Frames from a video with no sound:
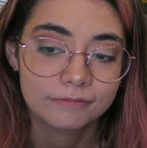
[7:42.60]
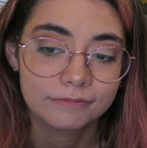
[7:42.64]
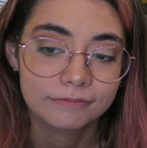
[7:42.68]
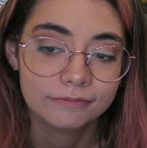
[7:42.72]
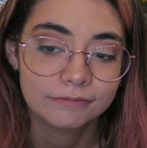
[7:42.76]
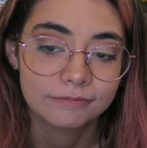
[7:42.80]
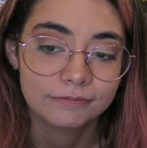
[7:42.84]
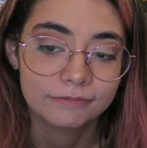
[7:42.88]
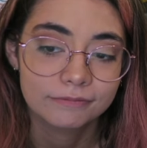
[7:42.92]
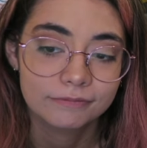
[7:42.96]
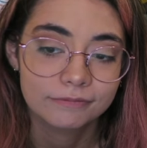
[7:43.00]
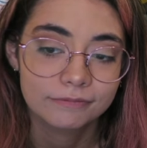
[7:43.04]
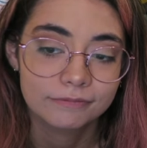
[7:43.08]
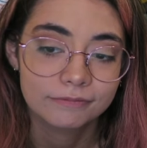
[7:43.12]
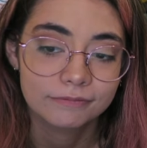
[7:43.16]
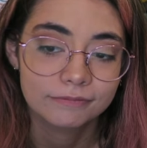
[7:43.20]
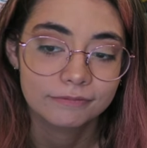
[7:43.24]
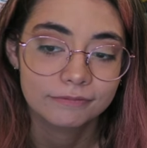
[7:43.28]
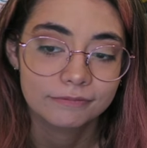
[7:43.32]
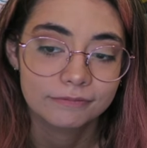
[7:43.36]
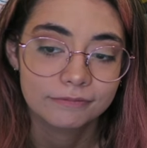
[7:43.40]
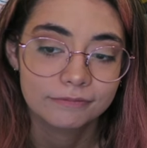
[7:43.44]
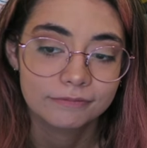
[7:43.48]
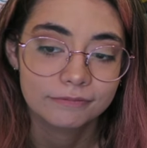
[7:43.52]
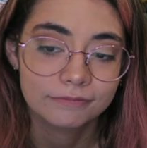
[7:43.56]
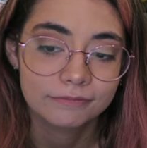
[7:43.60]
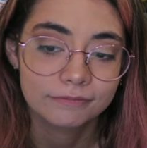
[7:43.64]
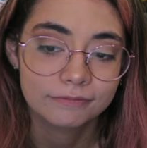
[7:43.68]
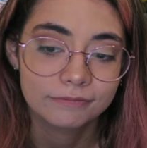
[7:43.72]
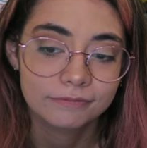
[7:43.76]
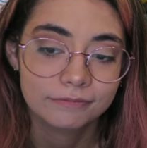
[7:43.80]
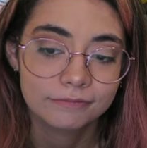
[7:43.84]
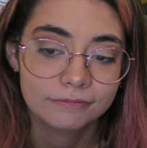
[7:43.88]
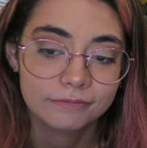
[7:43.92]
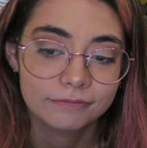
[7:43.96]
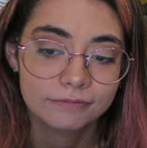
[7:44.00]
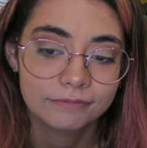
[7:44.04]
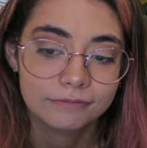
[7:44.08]

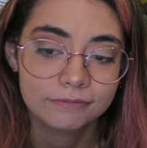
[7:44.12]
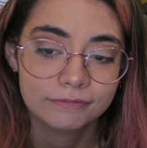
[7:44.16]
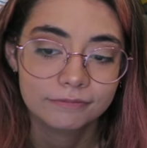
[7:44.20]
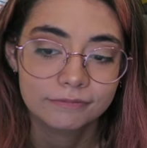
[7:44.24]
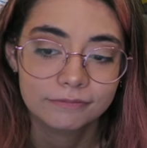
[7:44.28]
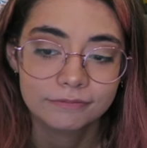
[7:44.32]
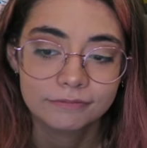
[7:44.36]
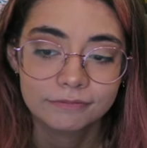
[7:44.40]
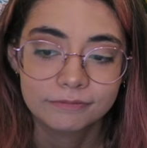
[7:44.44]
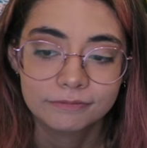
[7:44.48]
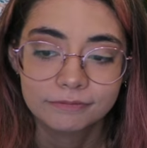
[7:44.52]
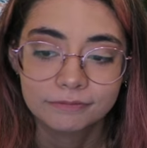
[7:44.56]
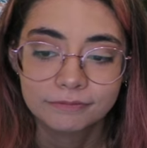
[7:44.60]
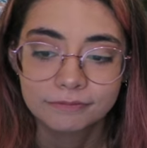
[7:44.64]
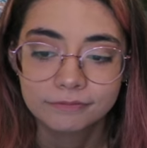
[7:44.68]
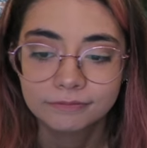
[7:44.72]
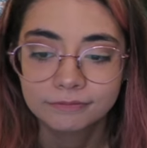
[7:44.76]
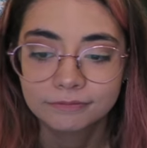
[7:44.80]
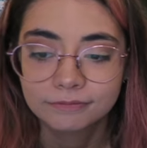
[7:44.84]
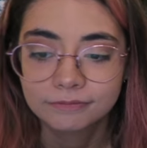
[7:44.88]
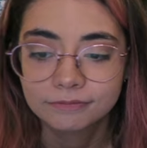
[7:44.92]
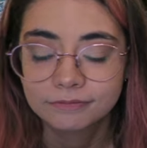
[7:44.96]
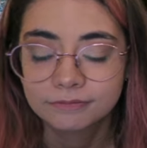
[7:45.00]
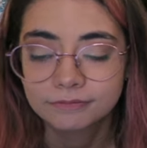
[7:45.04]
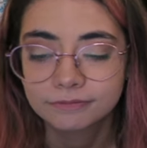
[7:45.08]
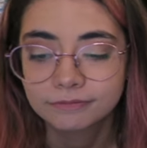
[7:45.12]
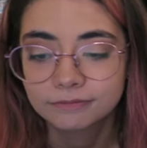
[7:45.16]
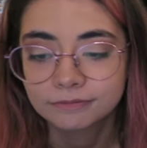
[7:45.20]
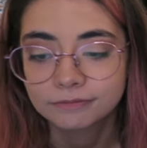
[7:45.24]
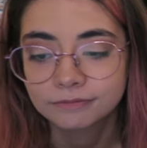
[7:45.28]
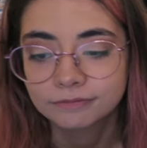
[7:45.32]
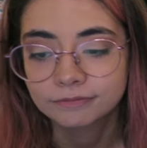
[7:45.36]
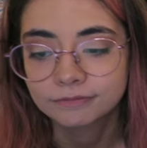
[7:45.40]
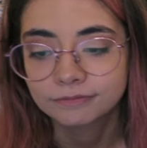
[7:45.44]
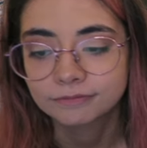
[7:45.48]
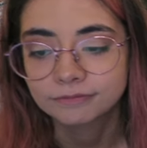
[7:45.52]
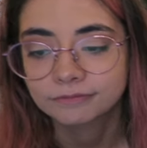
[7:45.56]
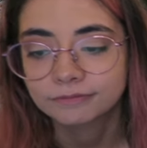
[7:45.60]

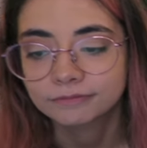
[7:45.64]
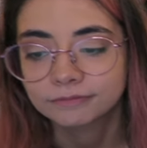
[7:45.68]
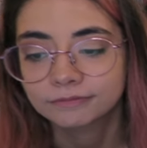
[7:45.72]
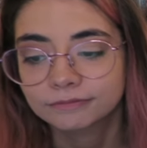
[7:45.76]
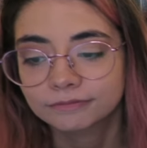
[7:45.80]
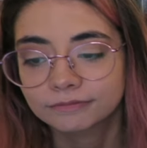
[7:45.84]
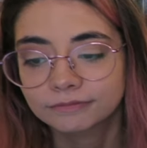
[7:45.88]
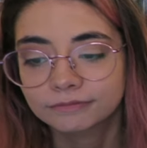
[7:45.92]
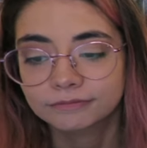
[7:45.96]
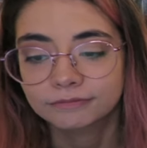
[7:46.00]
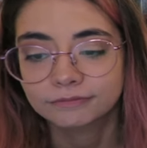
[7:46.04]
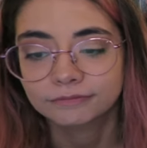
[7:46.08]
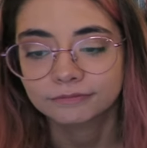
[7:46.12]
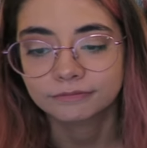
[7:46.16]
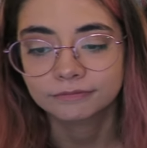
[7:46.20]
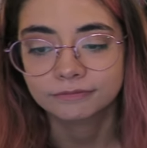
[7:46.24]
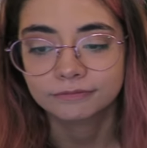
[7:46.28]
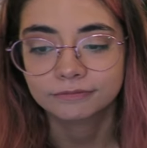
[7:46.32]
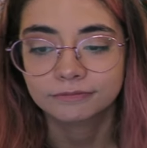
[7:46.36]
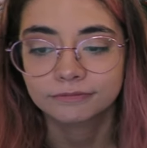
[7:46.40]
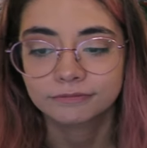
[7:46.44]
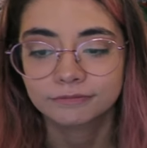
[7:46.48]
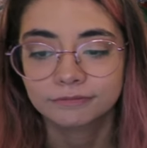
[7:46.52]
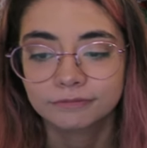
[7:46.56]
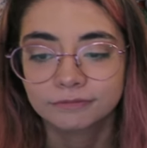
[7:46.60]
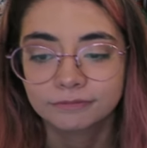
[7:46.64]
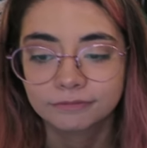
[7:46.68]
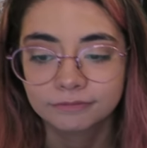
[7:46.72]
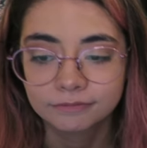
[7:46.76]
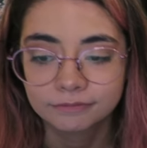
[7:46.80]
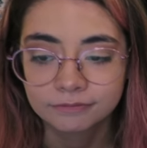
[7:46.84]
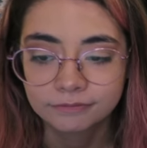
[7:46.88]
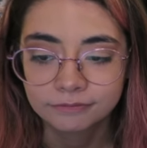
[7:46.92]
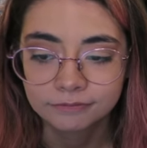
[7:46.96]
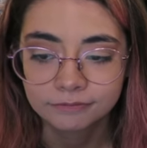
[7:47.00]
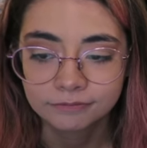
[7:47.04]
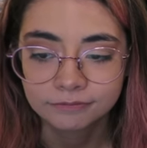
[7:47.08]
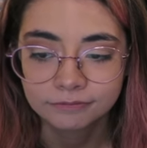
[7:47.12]

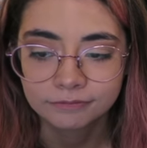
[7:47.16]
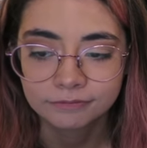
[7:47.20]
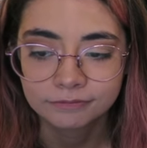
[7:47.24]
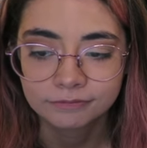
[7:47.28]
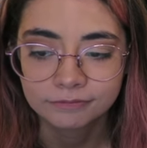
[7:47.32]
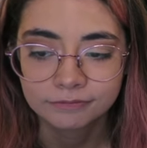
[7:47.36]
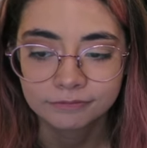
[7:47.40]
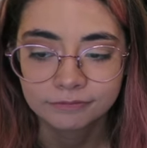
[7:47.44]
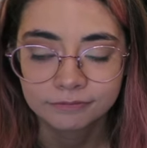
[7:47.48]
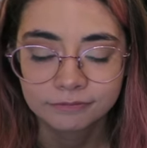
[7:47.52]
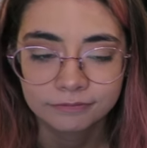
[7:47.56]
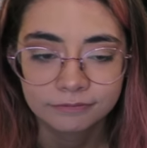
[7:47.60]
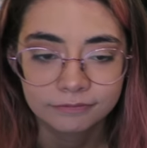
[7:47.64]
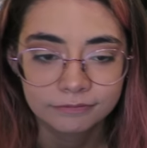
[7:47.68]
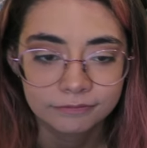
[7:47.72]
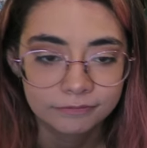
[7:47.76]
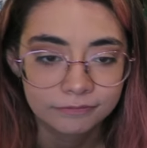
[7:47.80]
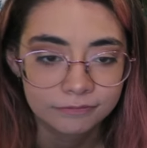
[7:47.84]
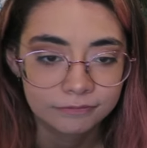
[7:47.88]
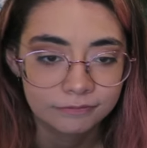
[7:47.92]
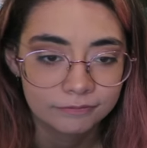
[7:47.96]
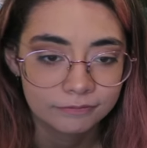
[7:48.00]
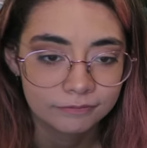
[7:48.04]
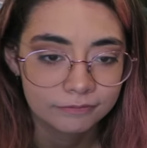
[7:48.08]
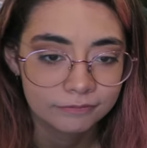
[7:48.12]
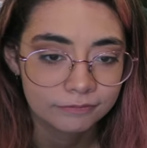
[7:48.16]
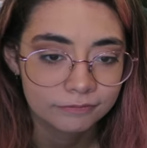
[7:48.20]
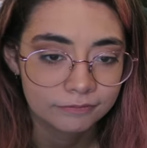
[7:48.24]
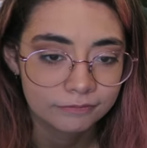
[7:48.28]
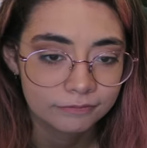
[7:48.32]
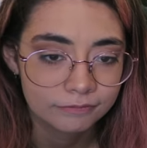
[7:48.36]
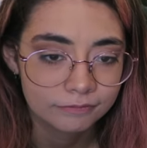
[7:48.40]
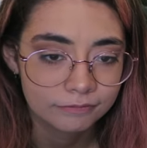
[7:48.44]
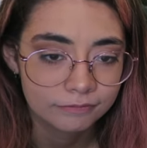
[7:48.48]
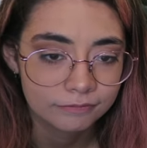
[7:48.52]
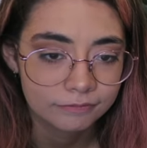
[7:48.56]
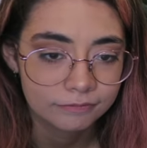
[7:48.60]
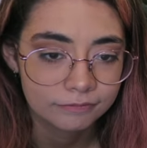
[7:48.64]

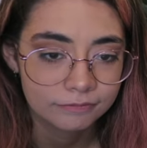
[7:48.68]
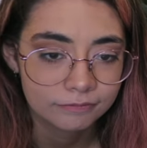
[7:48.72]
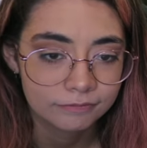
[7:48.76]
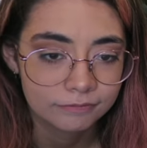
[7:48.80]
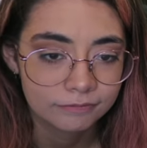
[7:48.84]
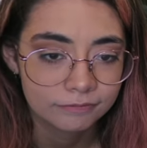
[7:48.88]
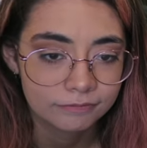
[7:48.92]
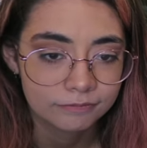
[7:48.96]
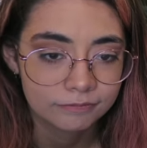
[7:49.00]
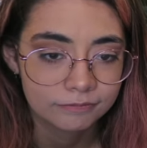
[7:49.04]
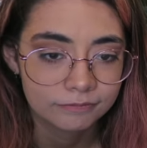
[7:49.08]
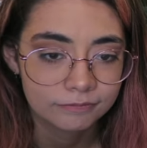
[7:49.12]
The person shown says nothing.